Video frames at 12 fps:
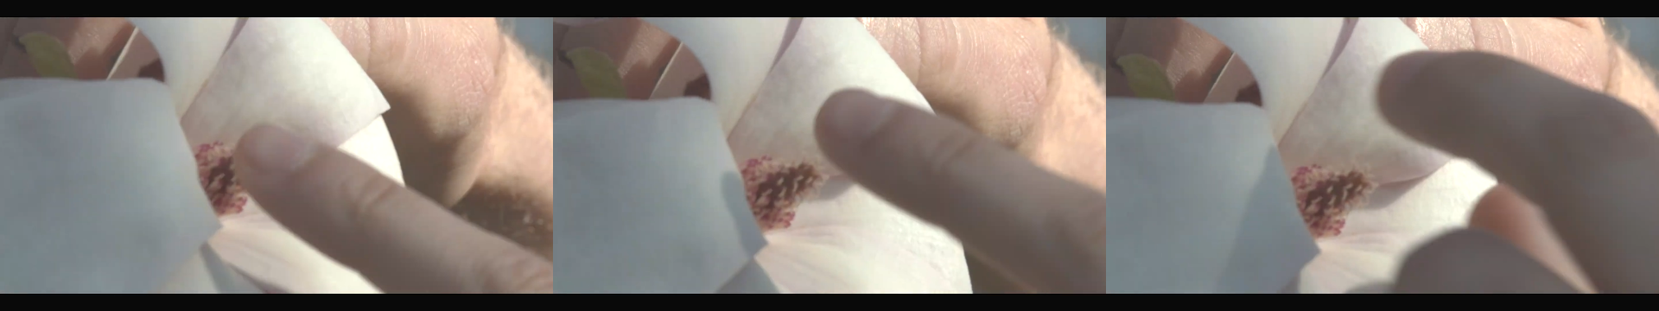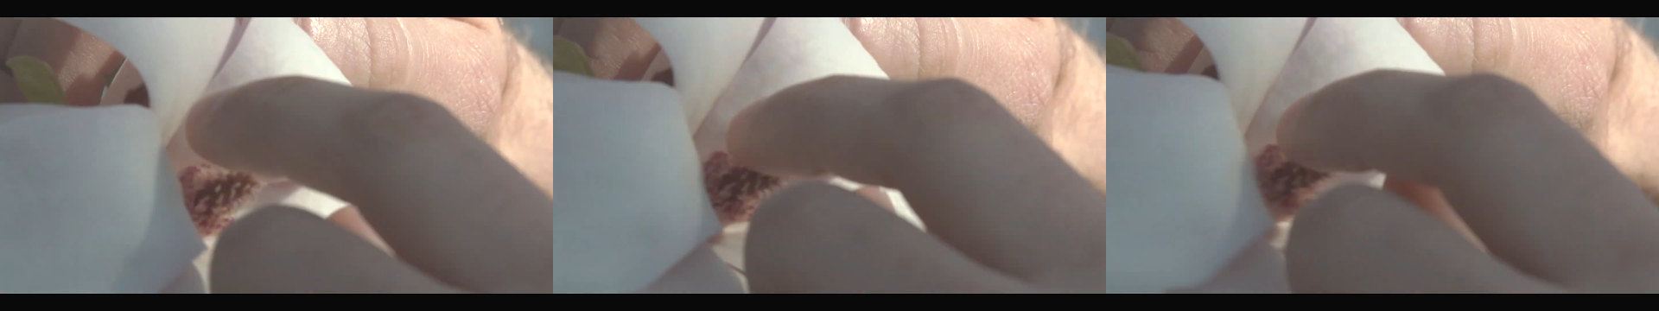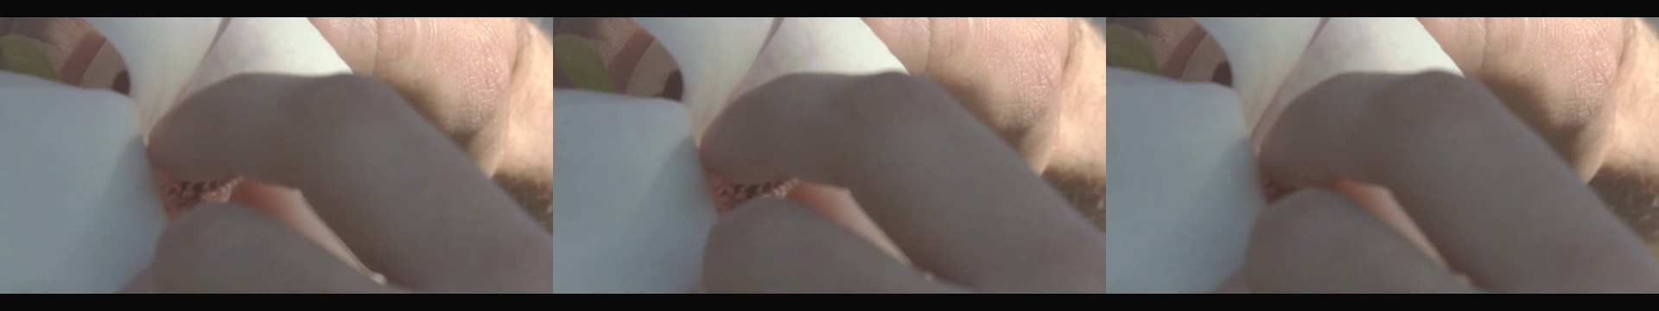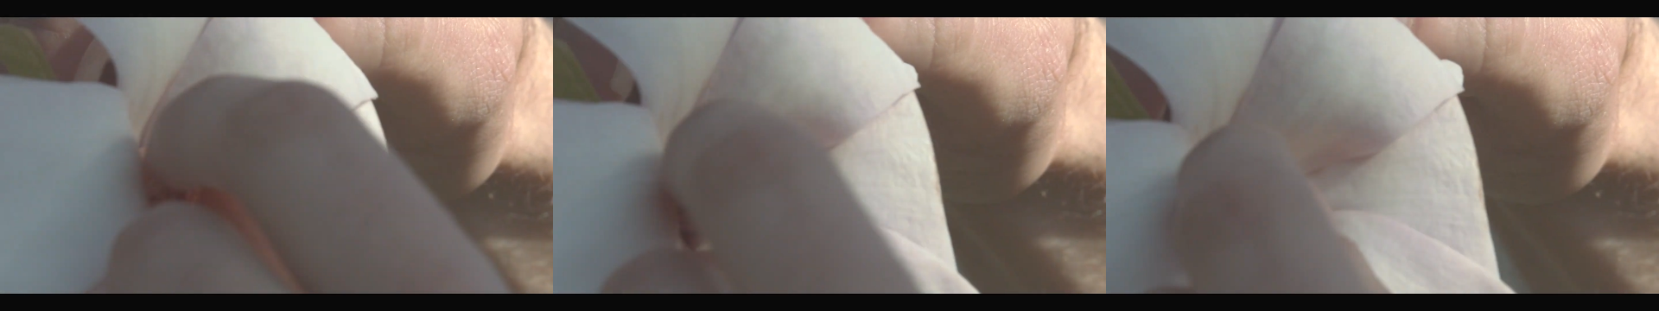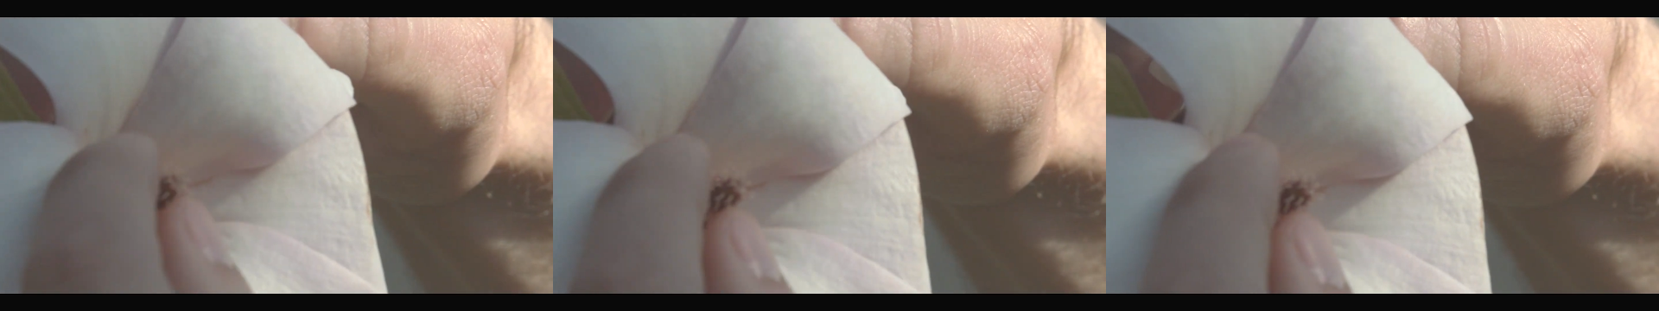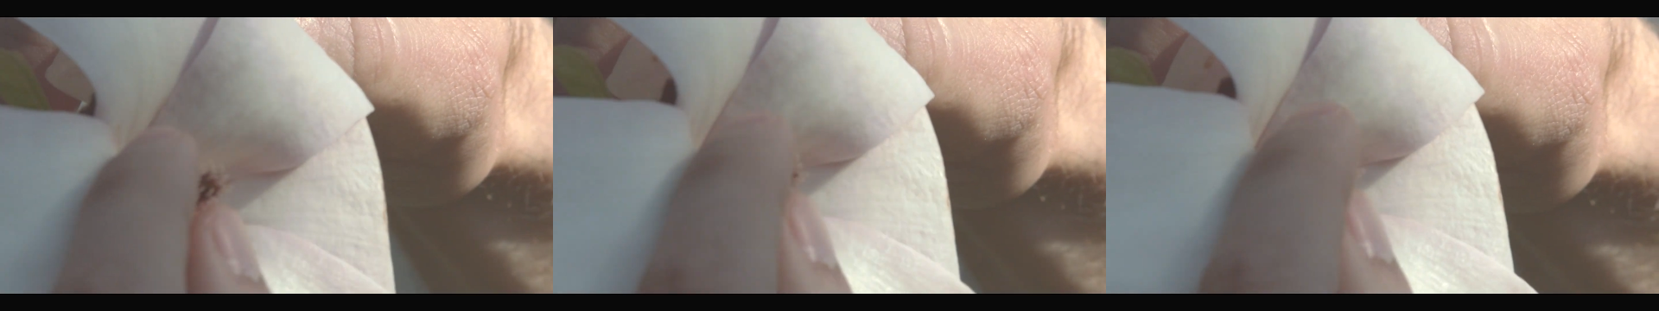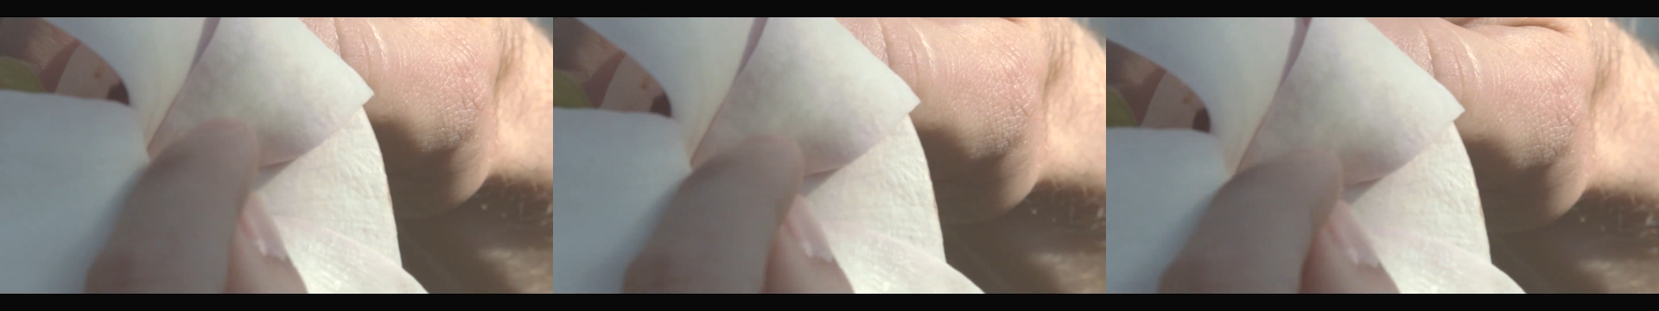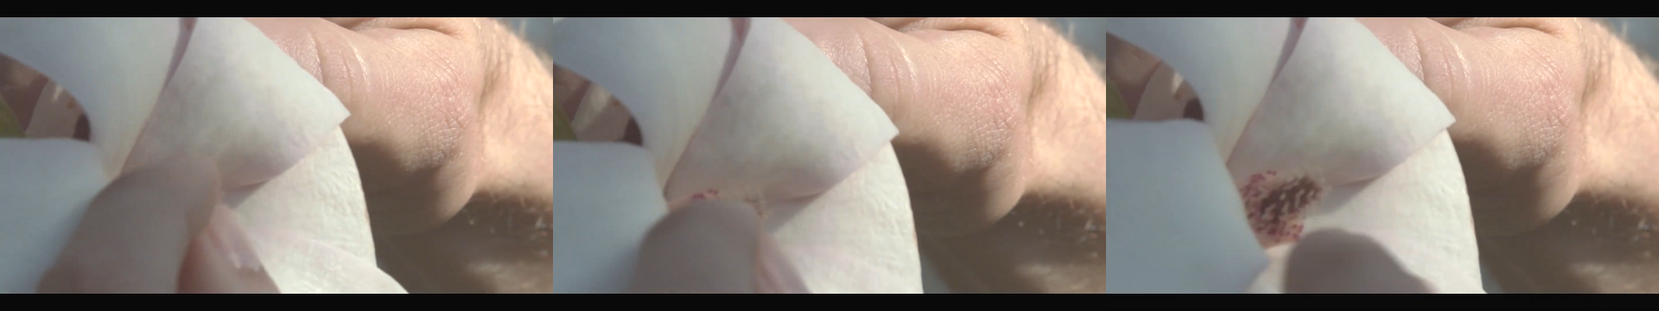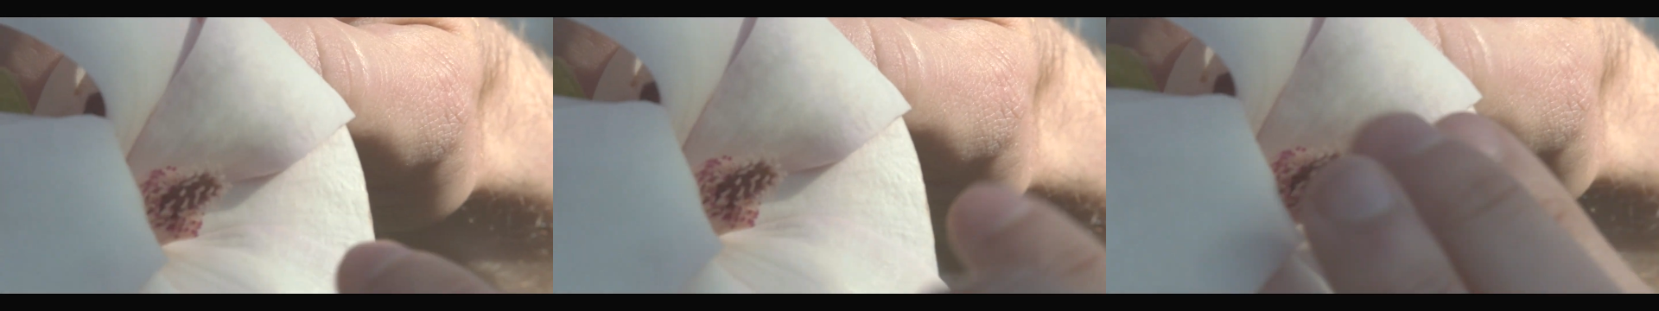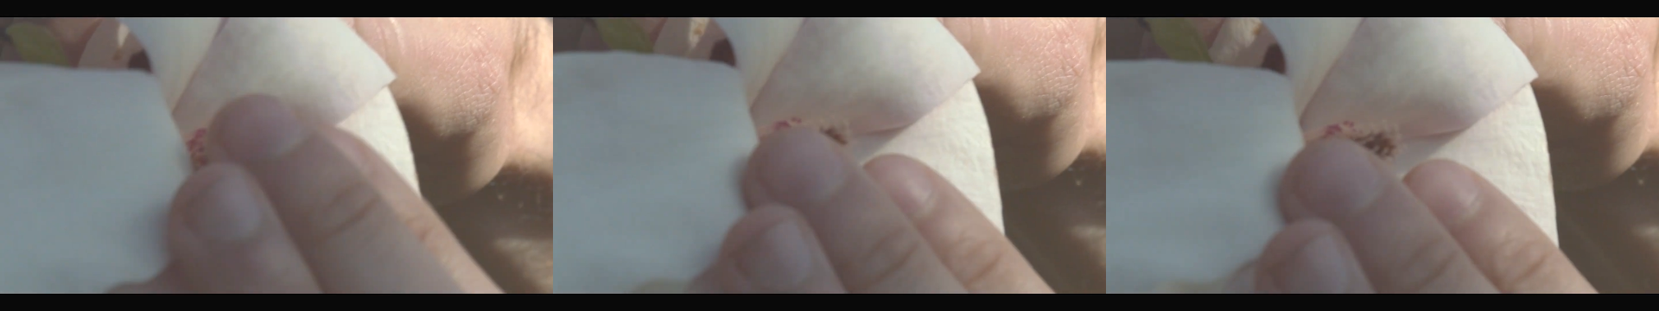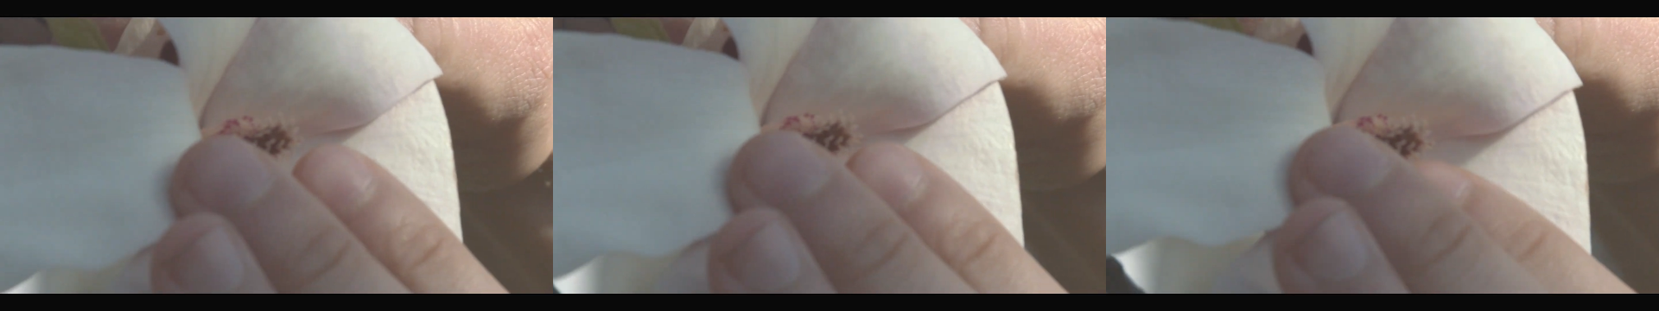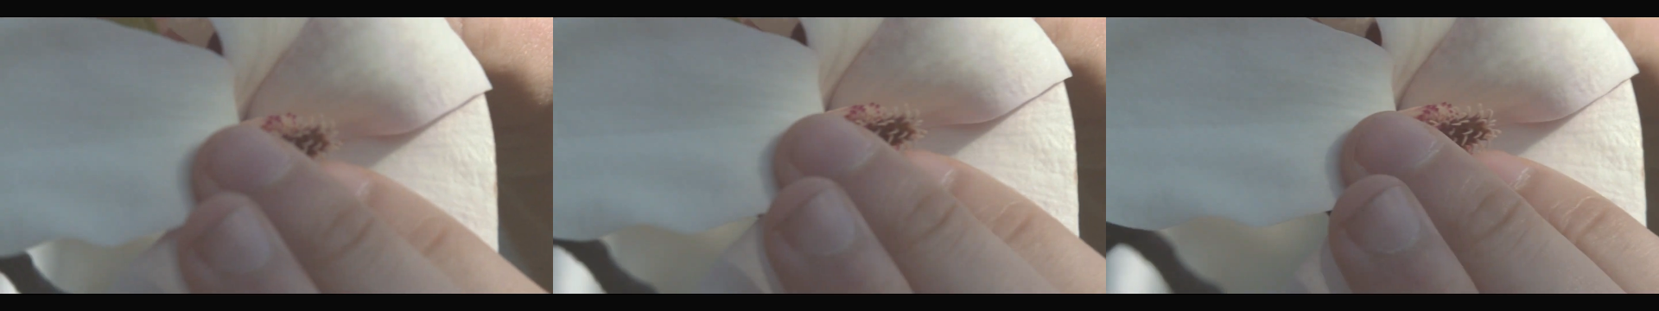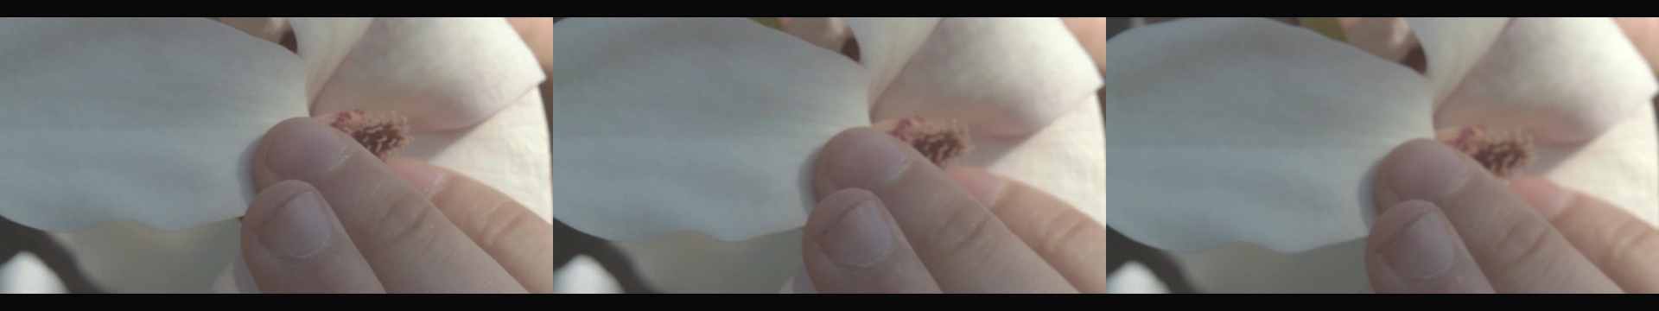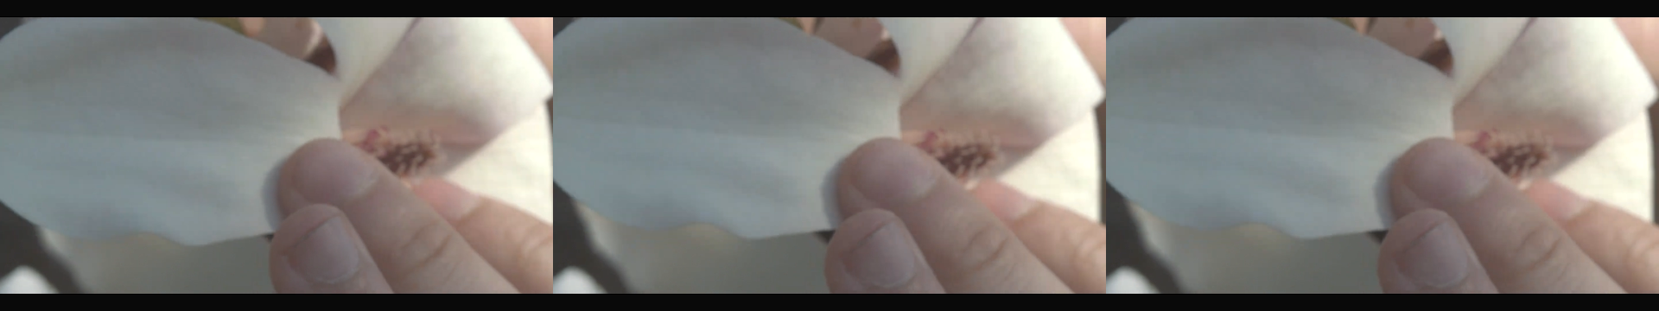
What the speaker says: No face is visible, so there are no lips to read.